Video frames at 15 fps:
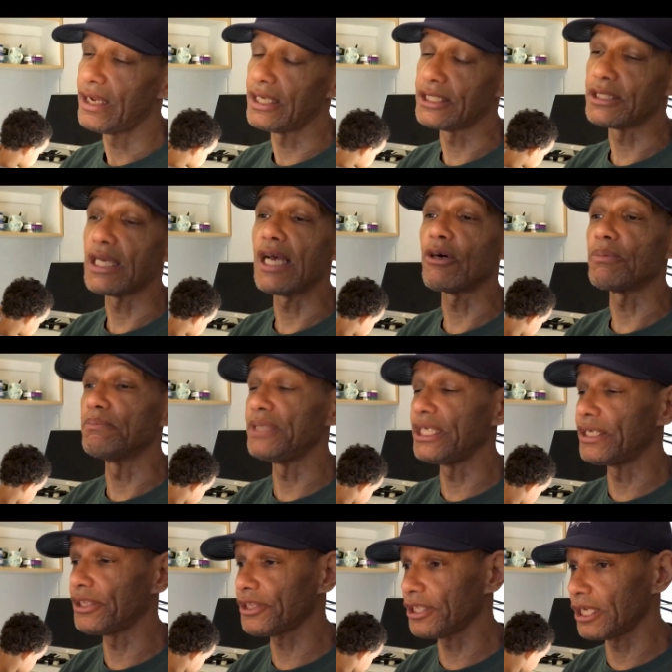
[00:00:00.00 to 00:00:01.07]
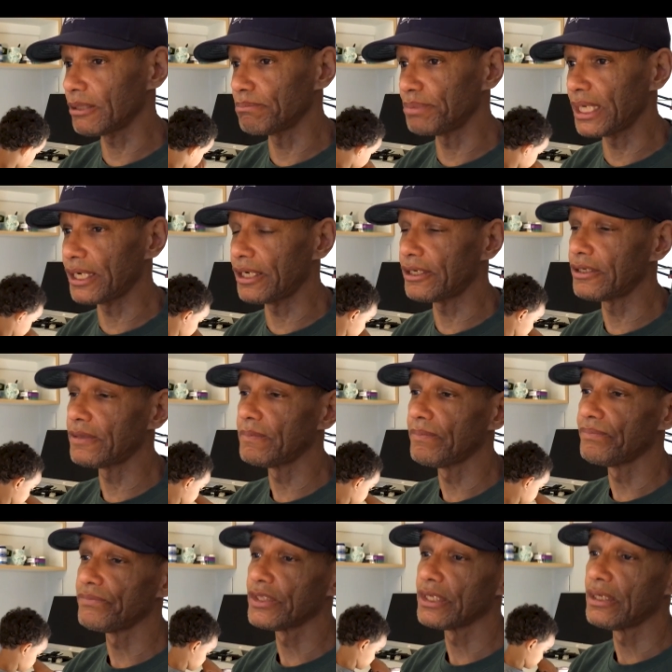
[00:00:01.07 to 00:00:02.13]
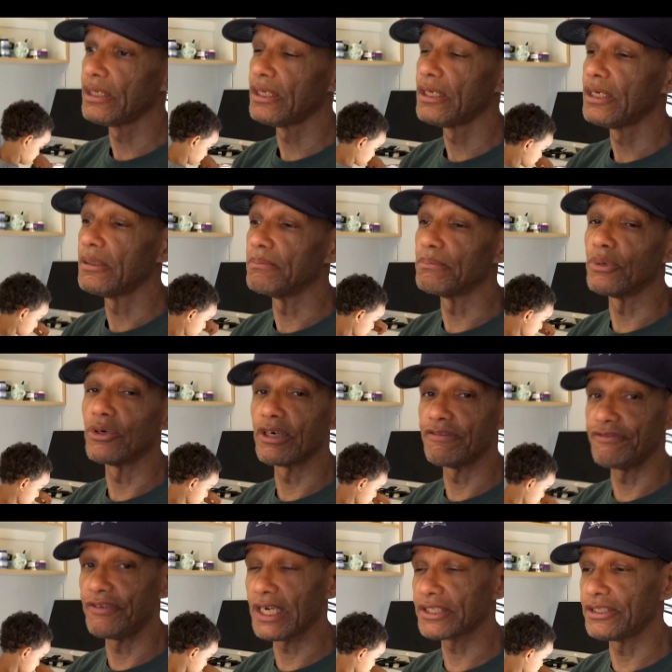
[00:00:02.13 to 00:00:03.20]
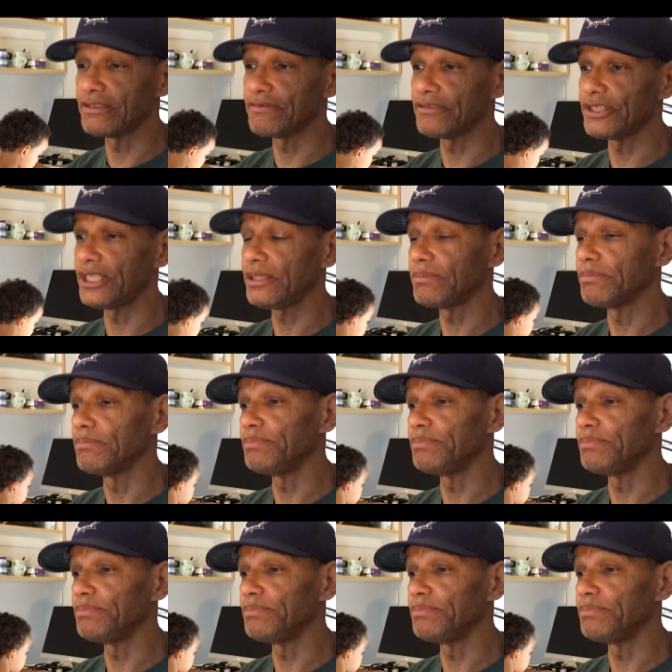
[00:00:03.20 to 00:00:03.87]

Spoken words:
It's helped me to think better, more effectively,